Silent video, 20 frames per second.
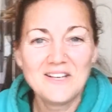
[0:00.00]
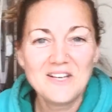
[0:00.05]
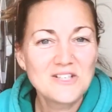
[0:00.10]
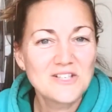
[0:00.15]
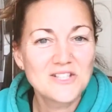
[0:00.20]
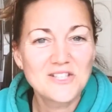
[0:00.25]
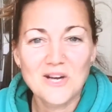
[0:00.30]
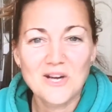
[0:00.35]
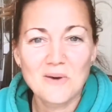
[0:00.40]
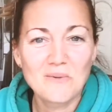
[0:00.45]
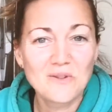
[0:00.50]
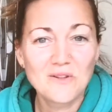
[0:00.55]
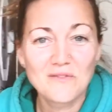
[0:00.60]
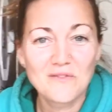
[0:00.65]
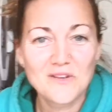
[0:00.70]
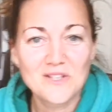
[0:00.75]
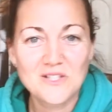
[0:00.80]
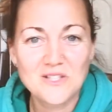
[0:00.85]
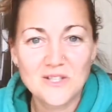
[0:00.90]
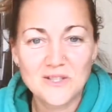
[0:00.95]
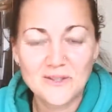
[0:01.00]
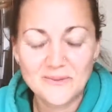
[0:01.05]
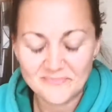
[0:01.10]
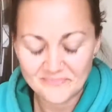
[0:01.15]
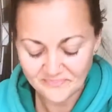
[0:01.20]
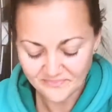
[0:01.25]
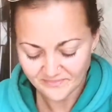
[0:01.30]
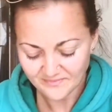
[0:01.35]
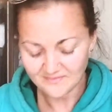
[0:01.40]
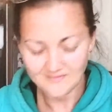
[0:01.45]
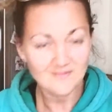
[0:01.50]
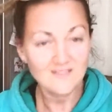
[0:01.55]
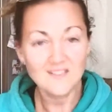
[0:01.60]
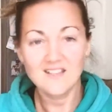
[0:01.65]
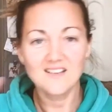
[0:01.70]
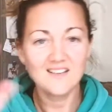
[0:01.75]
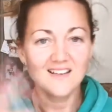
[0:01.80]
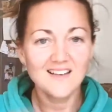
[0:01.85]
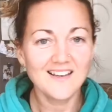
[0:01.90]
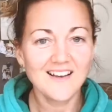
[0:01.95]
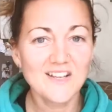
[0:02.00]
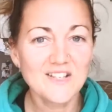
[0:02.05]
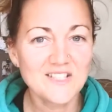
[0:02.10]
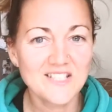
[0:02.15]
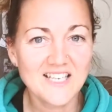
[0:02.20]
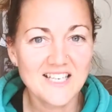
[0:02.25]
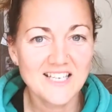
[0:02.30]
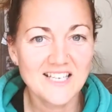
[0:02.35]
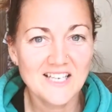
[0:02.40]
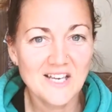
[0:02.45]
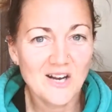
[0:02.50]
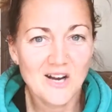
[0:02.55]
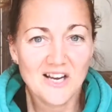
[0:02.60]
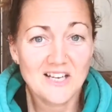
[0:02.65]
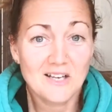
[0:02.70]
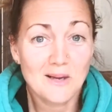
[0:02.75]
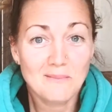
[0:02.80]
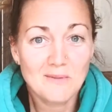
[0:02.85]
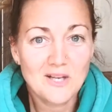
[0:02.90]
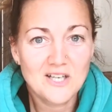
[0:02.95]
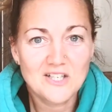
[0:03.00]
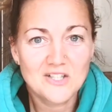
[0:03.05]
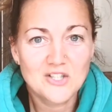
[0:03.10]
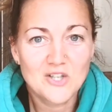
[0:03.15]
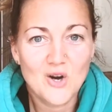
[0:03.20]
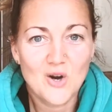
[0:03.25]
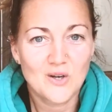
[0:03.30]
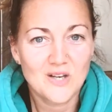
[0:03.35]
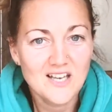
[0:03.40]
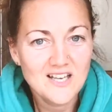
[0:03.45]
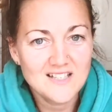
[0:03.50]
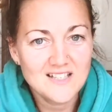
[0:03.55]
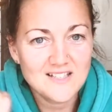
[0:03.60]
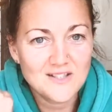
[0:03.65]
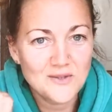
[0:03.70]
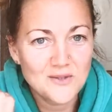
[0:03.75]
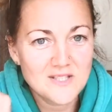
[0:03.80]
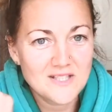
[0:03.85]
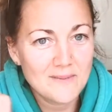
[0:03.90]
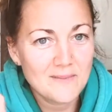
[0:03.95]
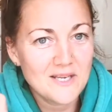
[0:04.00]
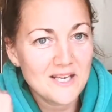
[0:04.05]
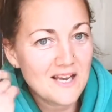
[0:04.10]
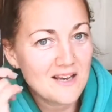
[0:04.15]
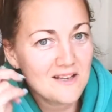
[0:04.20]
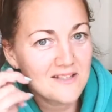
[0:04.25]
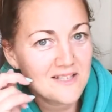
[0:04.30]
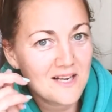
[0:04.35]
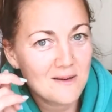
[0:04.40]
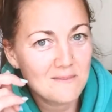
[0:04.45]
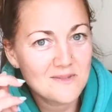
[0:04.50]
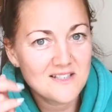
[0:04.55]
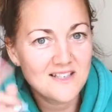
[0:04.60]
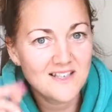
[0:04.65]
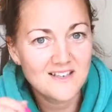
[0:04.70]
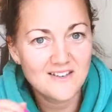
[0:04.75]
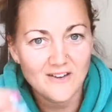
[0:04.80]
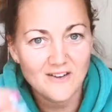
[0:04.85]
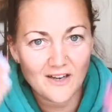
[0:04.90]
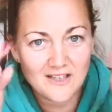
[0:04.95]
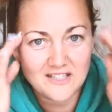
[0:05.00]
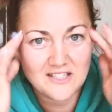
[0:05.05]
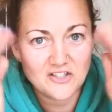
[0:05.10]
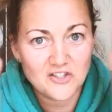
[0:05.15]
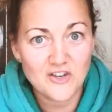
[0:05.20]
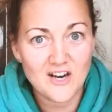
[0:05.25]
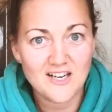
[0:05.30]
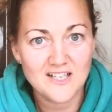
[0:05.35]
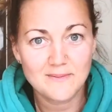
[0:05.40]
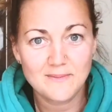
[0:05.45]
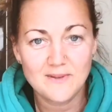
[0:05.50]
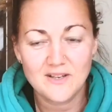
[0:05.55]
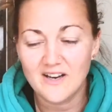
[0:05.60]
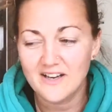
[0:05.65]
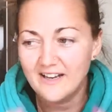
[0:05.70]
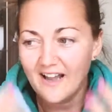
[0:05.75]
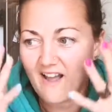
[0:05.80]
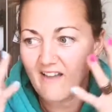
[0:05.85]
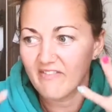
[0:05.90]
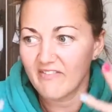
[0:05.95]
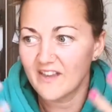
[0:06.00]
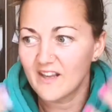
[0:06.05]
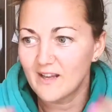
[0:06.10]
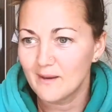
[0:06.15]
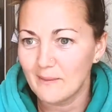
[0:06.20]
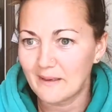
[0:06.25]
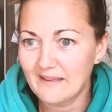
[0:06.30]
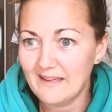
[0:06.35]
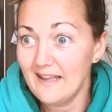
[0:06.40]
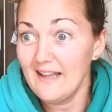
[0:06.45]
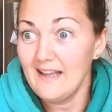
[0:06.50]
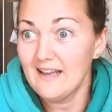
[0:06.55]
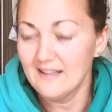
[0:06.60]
Just go with the first two. See, I'm like a dog. As soon as something else comes in here, it just distracts me and I can't think. I'm like,